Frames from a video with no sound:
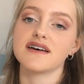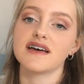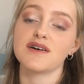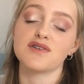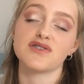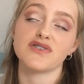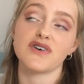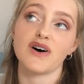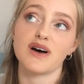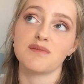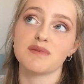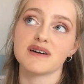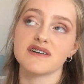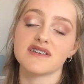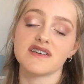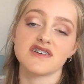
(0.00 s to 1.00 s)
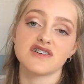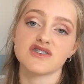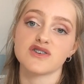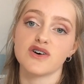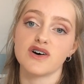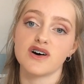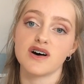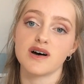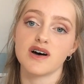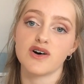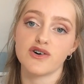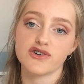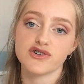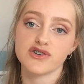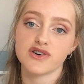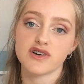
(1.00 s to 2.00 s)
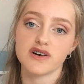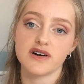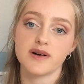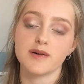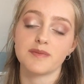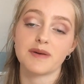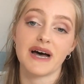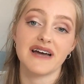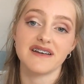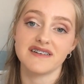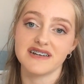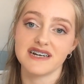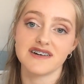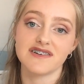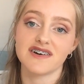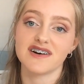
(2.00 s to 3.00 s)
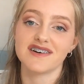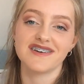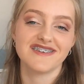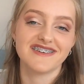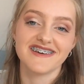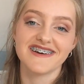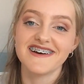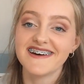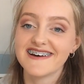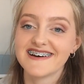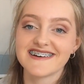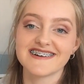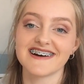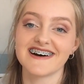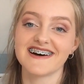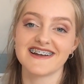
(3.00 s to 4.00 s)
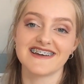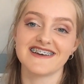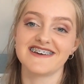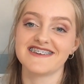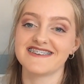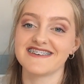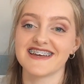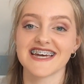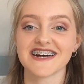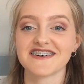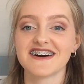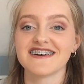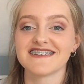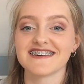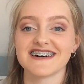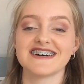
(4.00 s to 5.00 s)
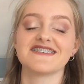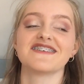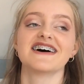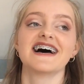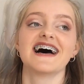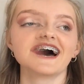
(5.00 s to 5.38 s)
It was fine because I just got a hot chocolate. I paid in euros, trying to use the euros up.